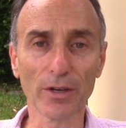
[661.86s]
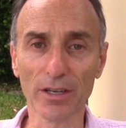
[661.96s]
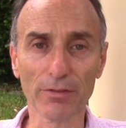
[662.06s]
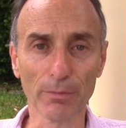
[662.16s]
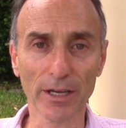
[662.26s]
and
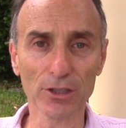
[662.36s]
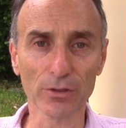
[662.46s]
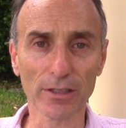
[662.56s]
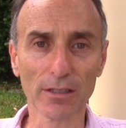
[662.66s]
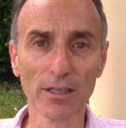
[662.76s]
never measure
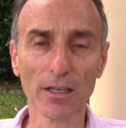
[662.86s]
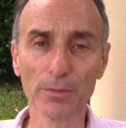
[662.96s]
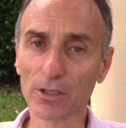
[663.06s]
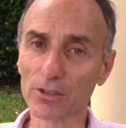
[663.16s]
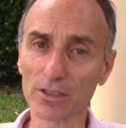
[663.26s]
it
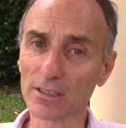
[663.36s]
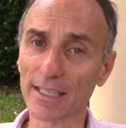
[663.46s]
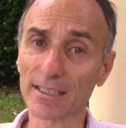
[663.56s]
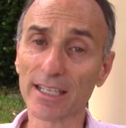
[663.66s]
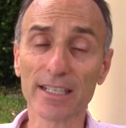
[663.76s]
because it's not
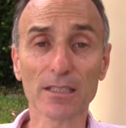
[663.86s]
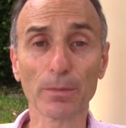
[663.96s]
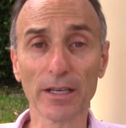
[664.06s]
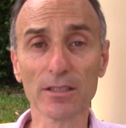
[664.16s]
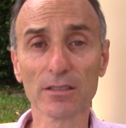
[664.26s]
a
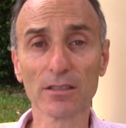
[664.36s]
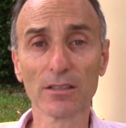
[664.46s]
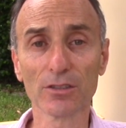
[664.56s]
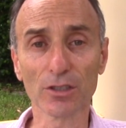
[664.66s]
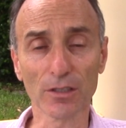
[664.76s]
test-based
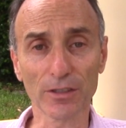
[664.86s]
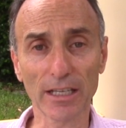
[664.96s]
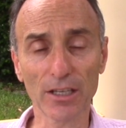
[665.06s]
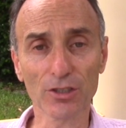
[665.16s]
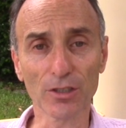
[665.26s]

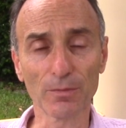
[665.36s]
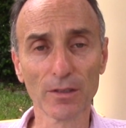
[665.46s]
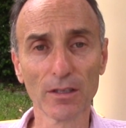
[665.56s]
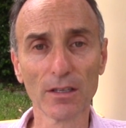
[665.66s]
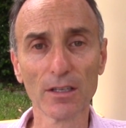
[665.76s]
certification.
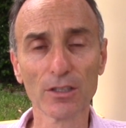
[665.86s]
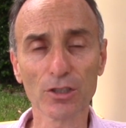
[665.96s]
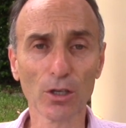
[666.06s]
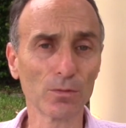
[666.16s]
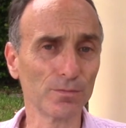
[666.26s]

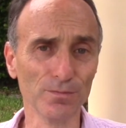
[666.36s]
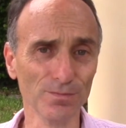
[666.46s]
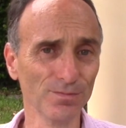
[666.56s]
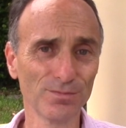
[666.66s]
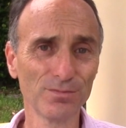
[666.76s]
So
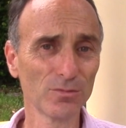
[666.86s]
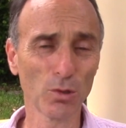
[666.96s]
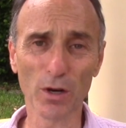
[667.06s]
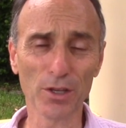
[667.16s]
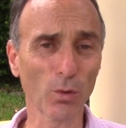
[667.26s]

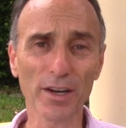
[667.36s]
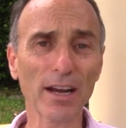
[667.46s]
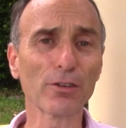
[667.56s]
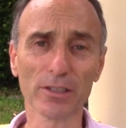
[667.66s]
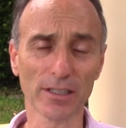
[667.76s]

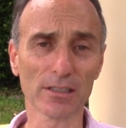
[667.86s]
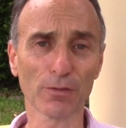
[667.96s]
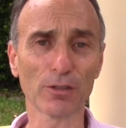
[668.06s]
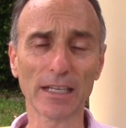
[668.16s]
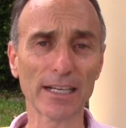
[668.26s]
whatever it is, if
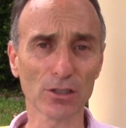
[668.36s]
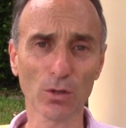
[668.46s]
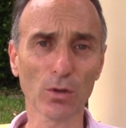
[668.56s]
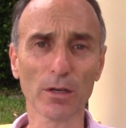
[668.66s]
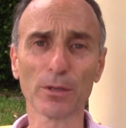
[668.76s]
it has
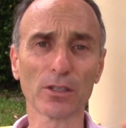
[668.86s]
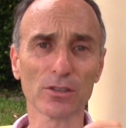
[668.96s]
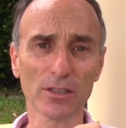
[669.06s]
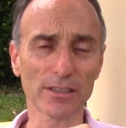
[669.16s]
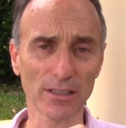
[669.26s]
corn
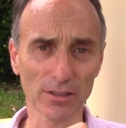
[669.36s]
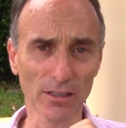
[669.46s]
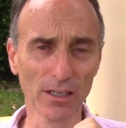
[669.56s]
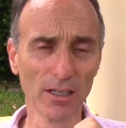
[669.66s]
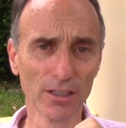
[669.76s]
because it's in the
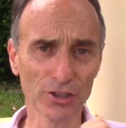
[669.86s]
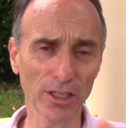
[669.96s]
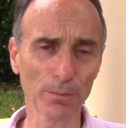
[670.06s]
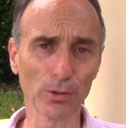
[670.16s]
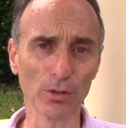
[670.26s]

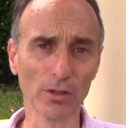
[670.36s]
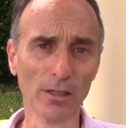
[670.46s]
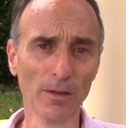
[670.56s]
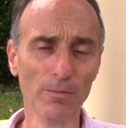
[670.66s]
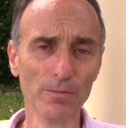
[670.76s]
gene pool,
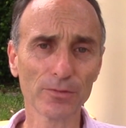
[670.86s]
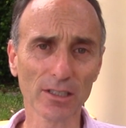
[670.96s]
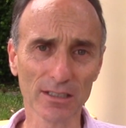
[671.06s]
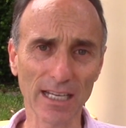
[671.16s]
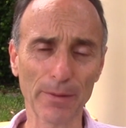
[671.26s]

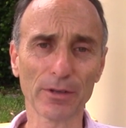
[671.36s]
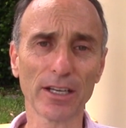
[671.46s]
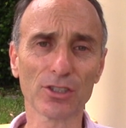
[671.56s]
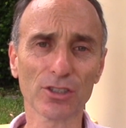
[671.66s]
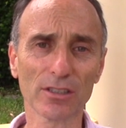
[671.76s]

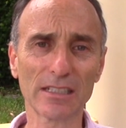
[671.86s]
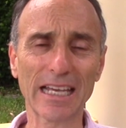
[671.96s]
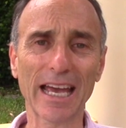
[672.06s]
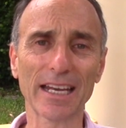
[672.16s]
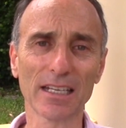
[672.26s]
contamination
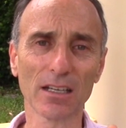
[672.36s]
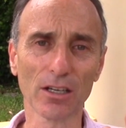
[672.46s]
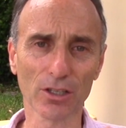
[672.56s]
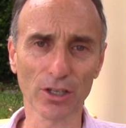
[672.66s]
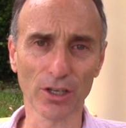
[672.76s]
can
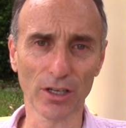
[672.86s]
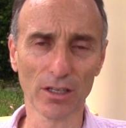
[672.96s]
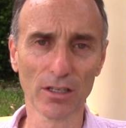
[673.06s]
occur.